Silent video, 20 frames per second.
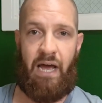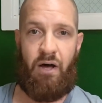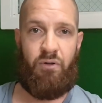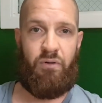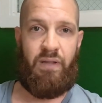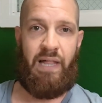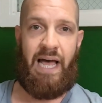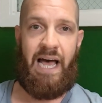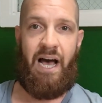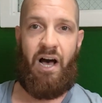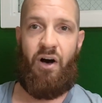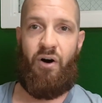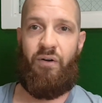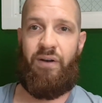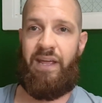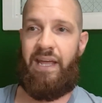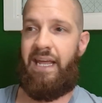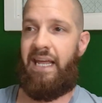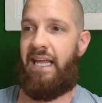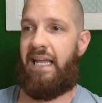out
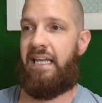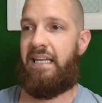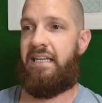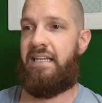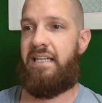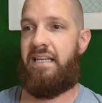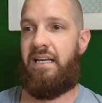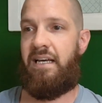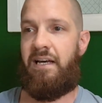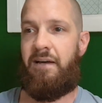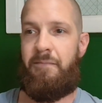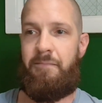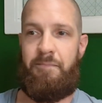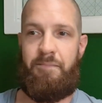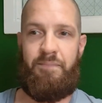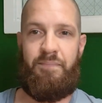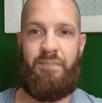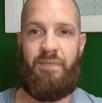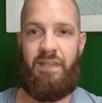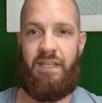loud, and
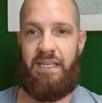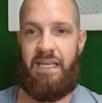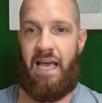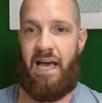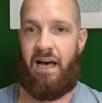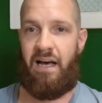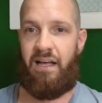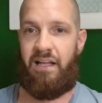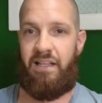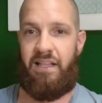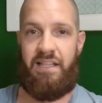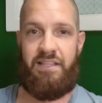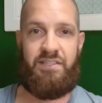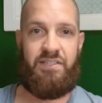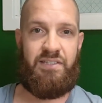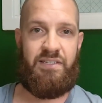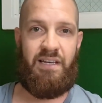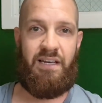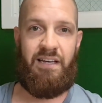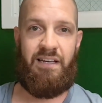
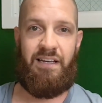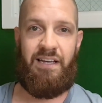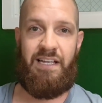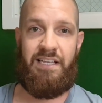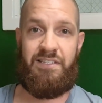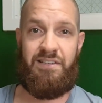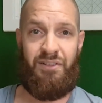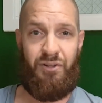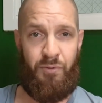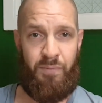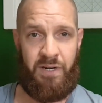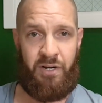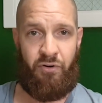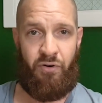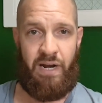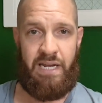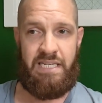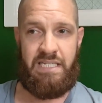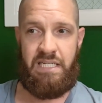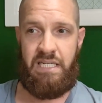it's a little bit
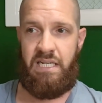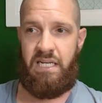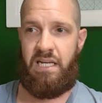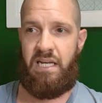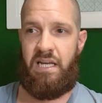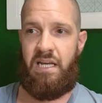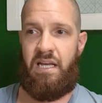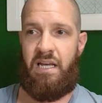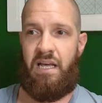crazy,